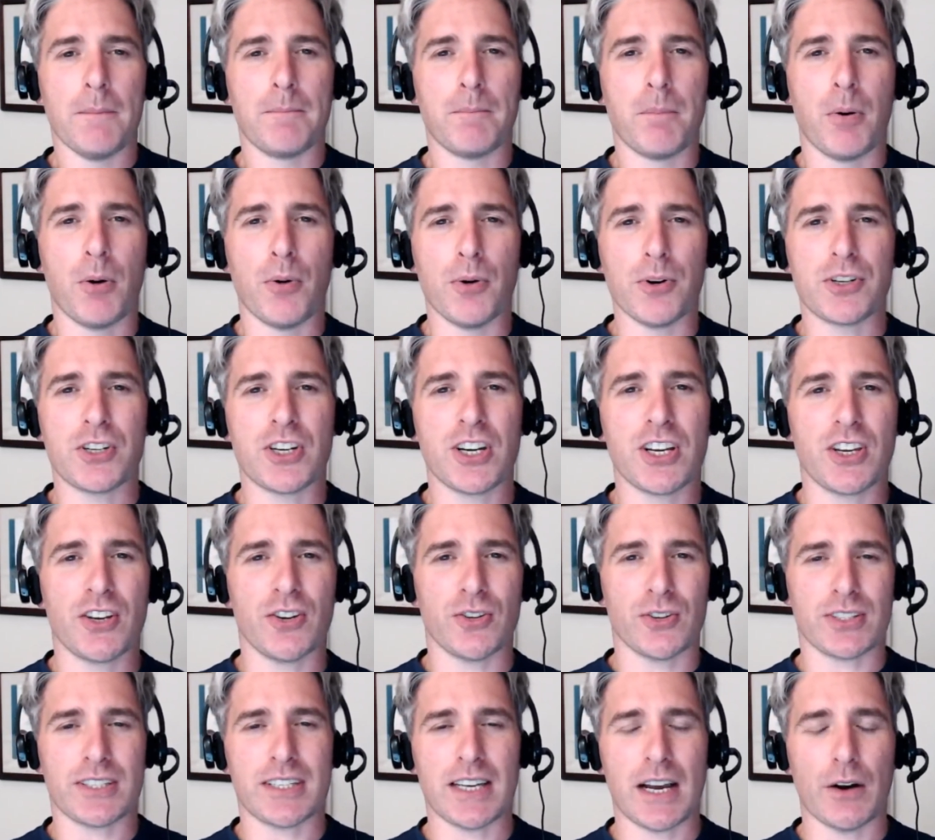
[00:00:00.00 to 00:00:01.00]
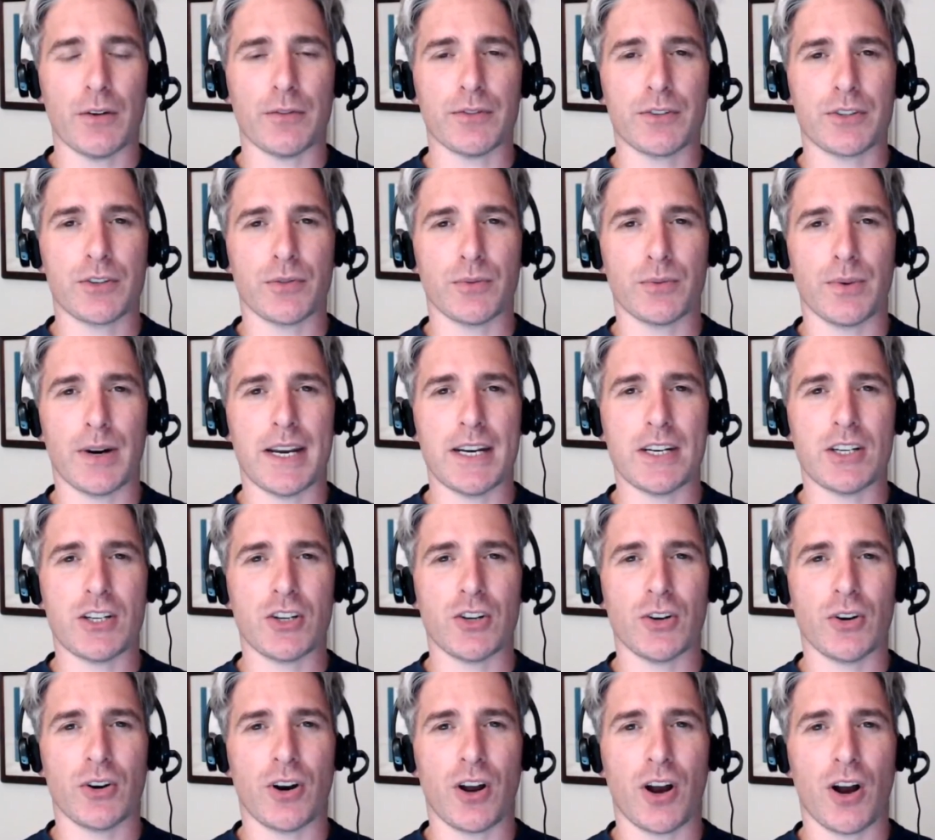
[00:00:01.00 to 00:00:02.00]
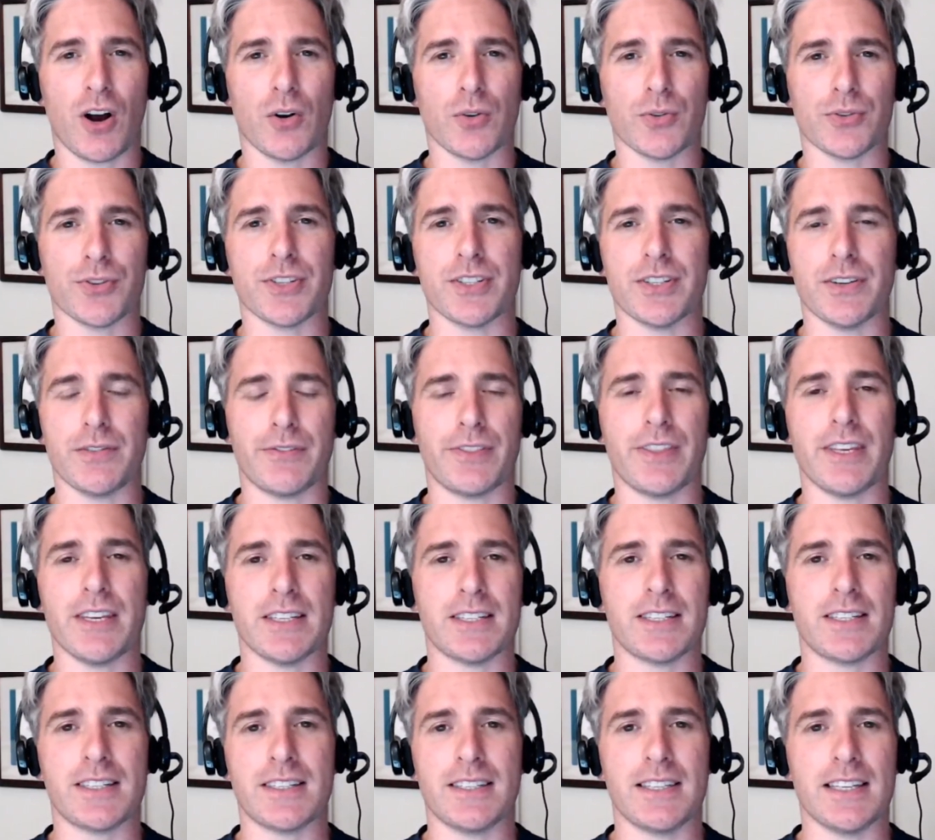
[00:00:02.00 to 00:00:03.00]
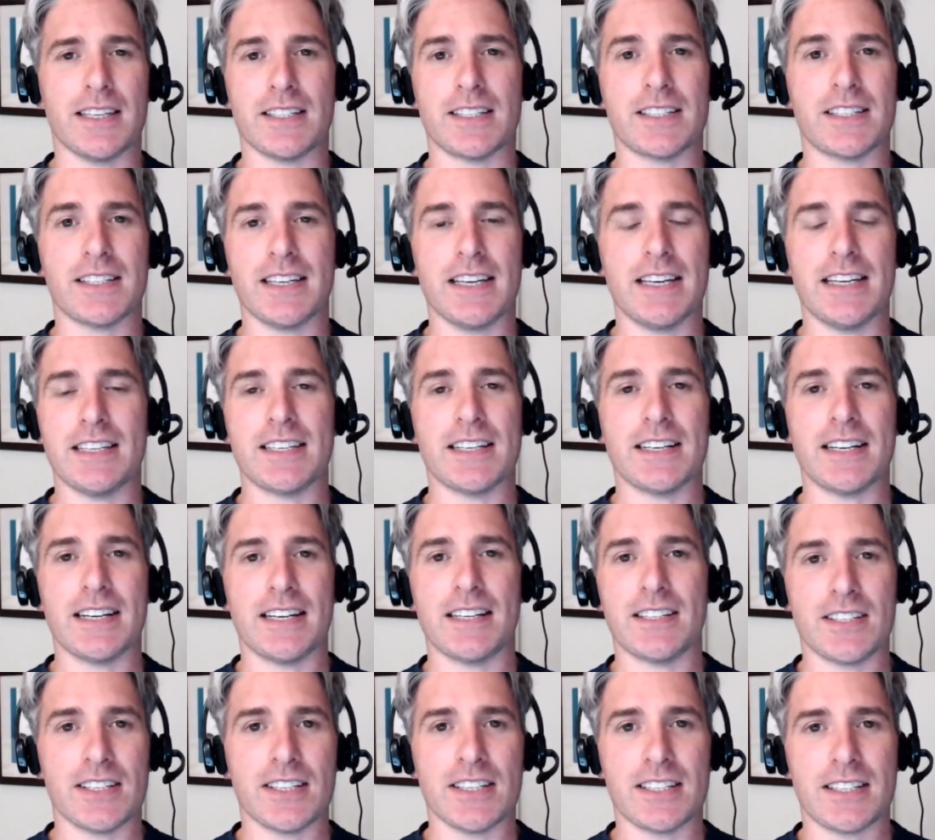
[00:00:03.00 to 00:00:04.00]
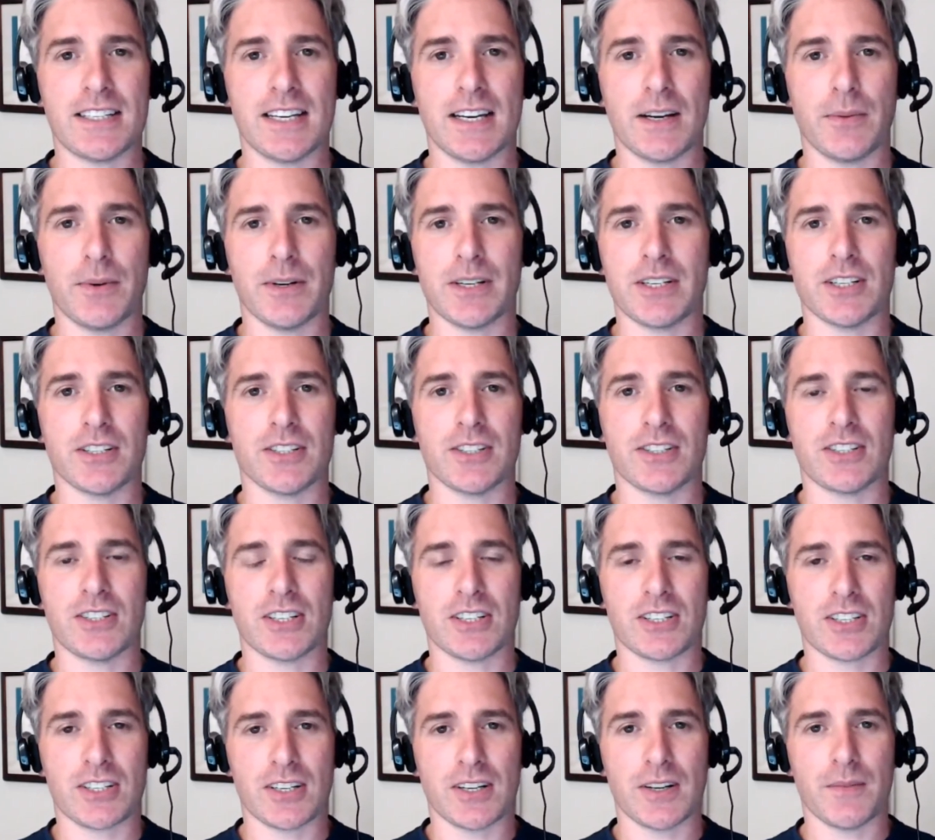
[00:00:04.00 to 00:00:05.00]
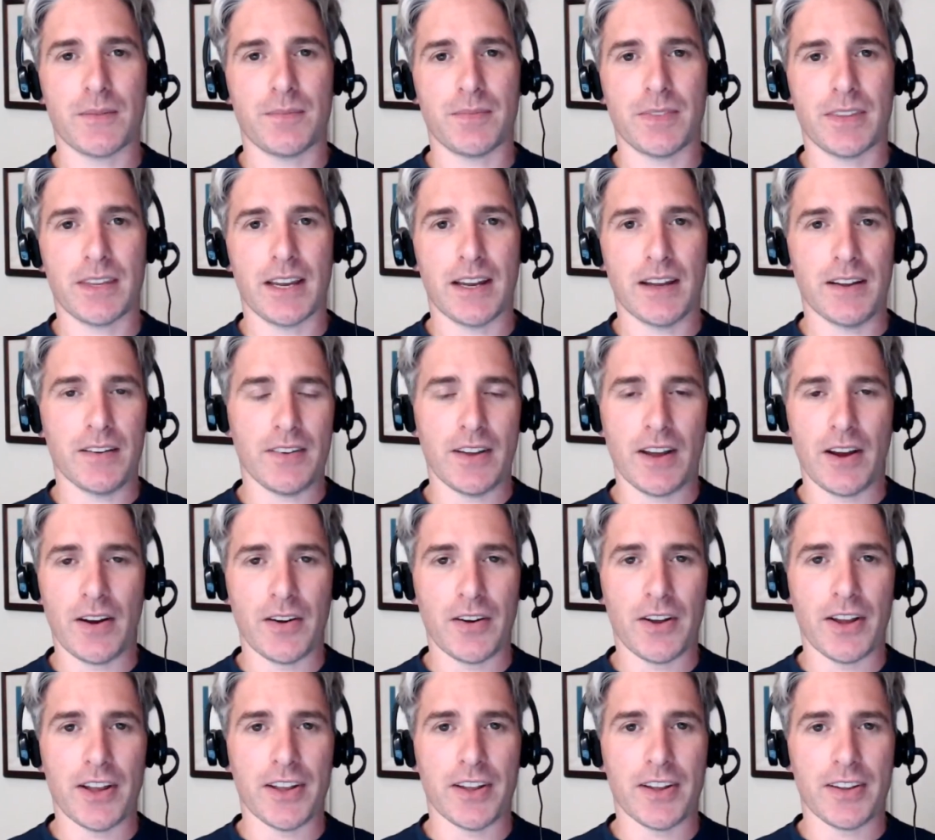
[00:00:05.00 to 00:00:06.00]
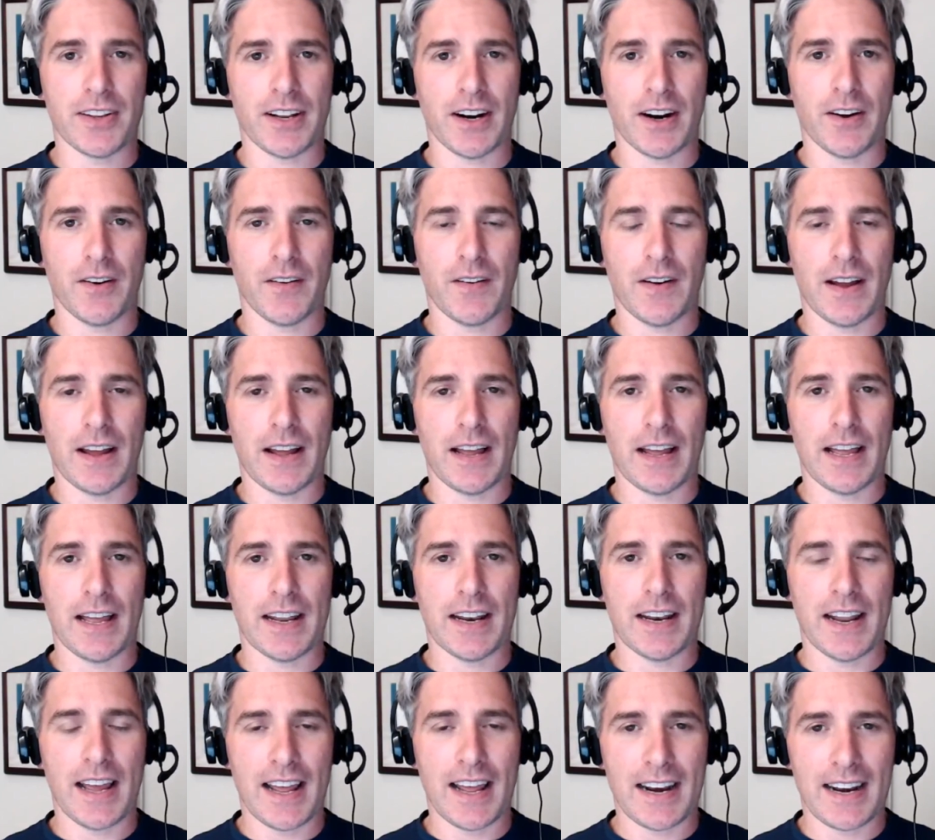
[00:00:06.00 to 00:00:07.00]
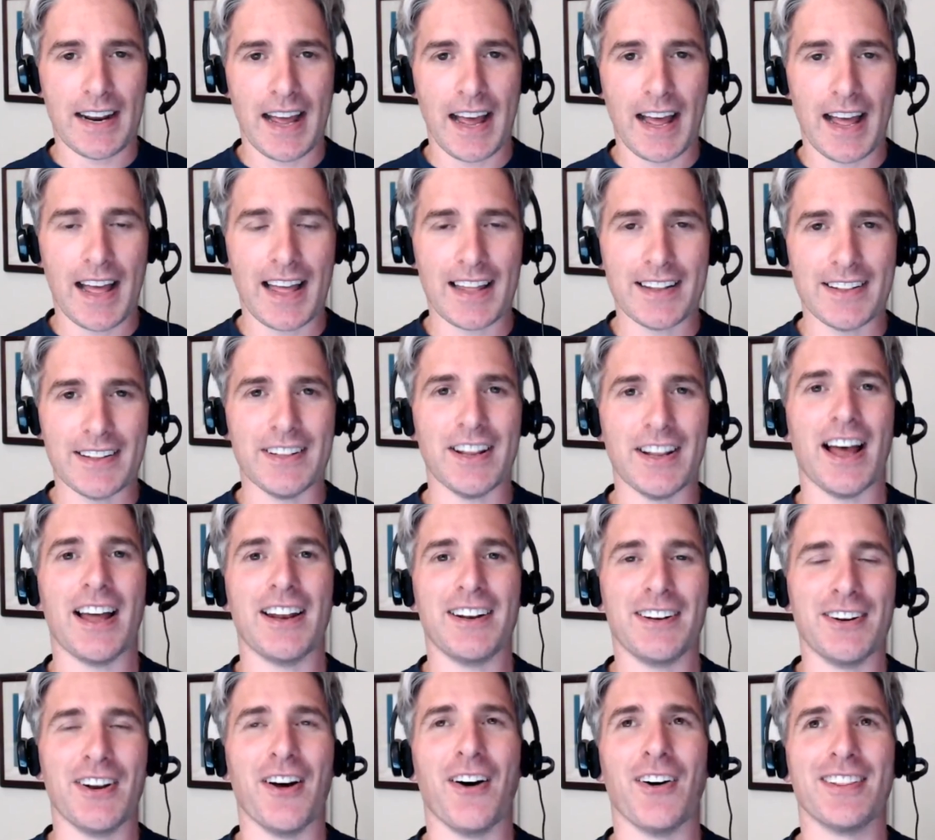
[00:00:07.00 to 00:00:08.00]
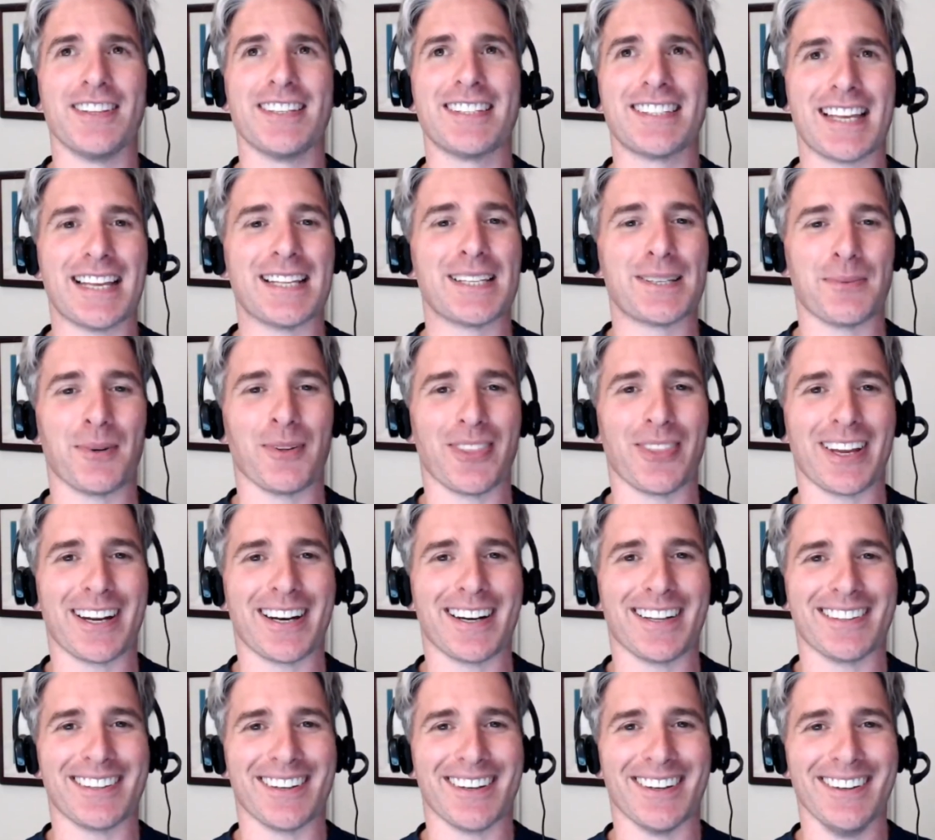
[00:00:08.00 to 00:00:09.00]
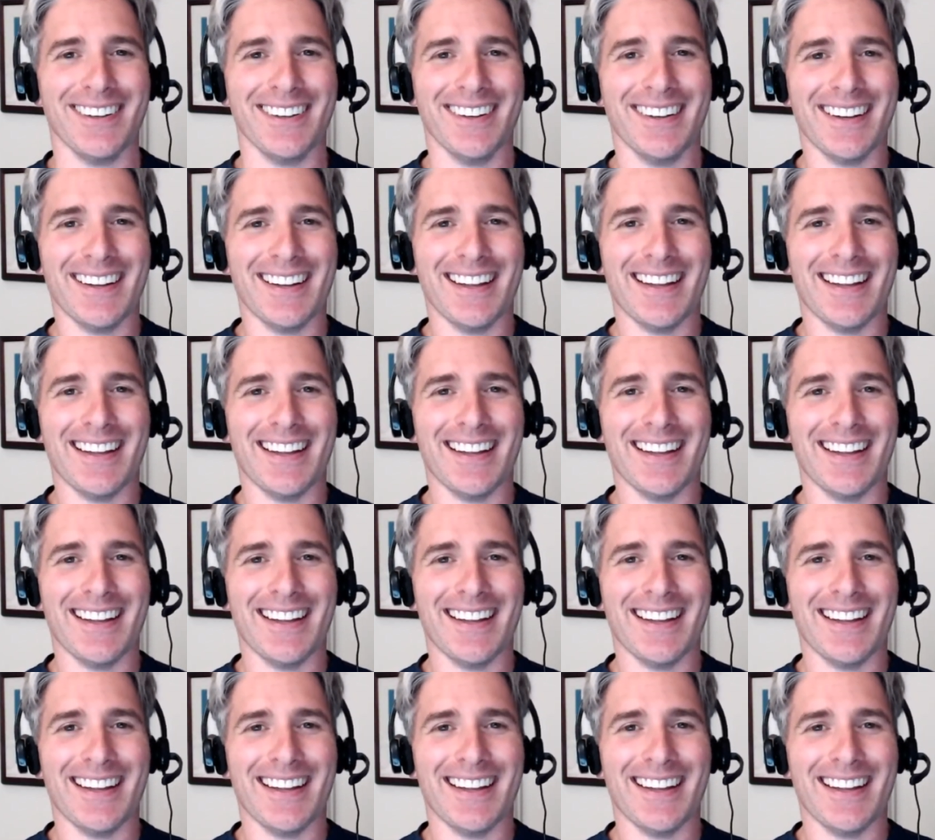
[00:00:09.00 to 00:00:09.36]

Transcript: pushing yourself to reach your goals as if this this isn't existing, which is just a, a, a you know a, a, nonsensible thing to do.